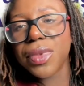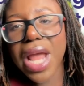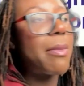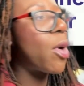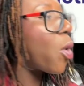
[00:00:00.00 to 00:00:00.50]

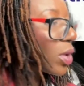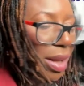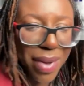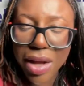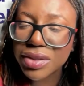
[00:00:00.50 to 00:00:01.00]
I'm all
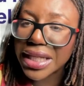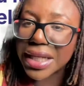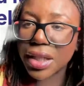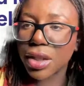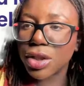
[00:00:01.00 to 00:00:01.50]
about it.
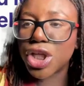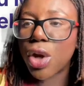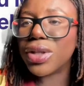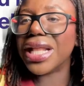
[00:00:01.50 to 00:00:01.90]
So in the